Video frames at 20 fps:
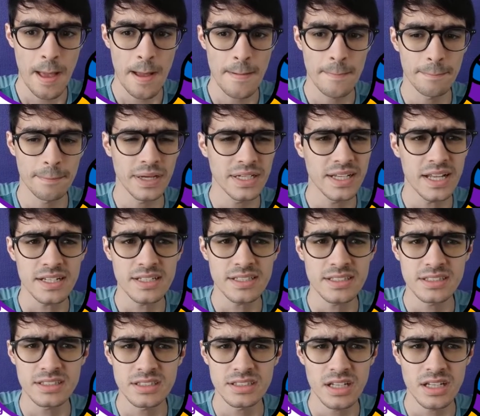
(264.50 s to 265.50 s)
But
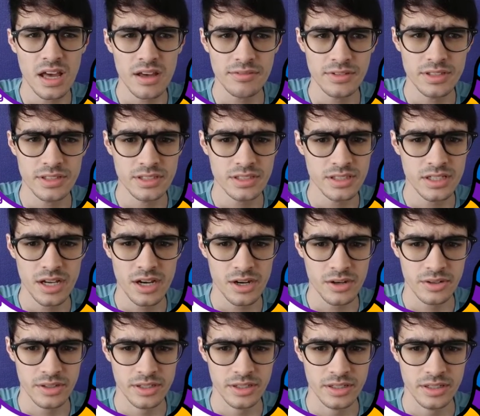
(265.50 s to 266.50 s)
that's nothing
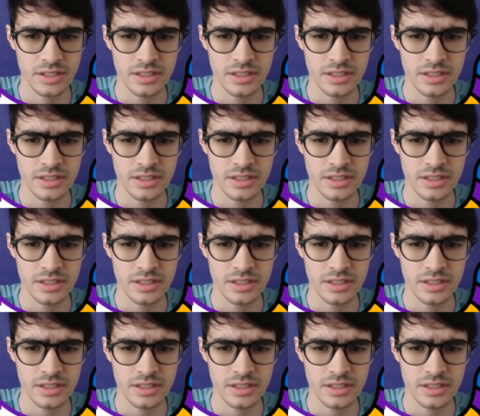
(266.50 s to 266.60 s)
scary.